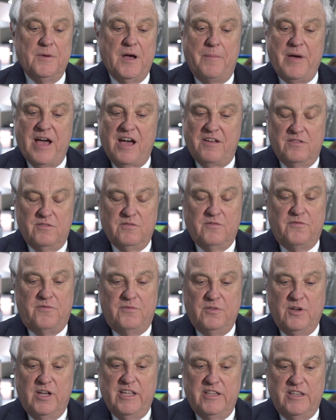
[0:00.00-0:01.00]
About
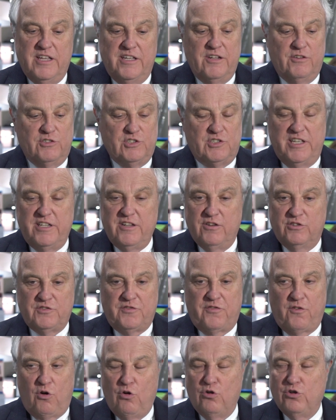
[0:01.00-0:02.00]
in
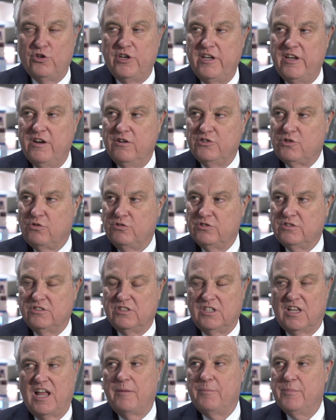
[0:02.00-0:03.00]
those early years, of course, there's
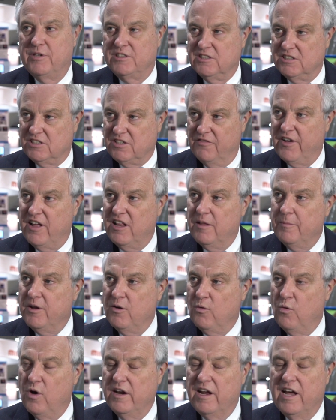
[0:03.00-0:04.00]
a lot of business development
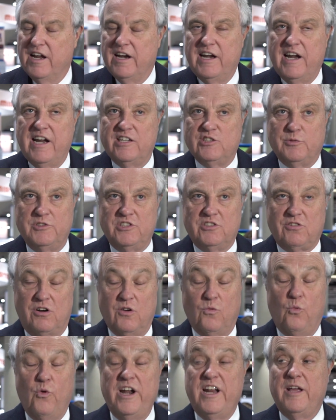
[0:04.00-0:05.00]
and whatnot. And as we started
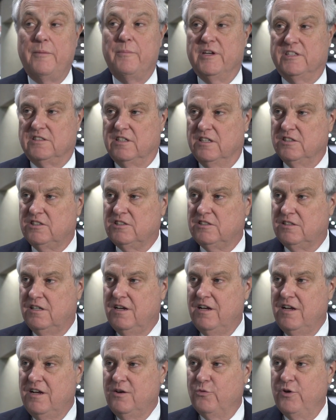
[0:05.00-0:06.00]
winning business,
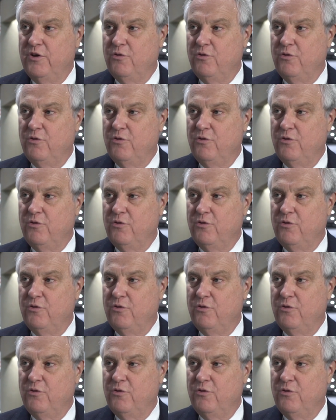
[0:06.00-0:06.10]
we